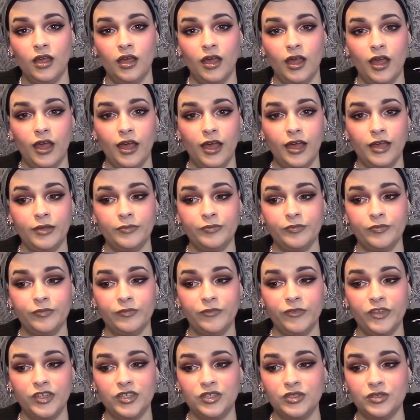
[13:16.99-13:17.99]

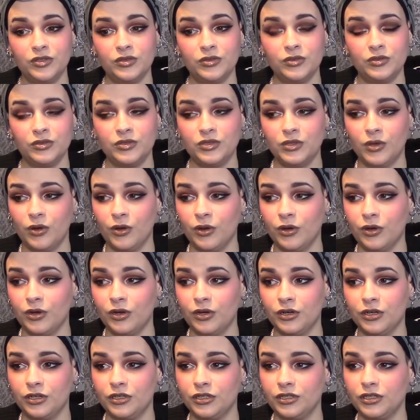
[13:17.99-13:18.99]
videos
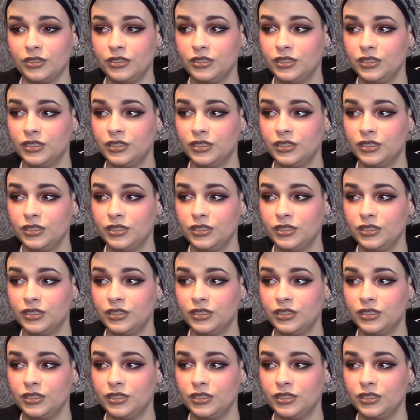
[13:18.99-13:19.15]
or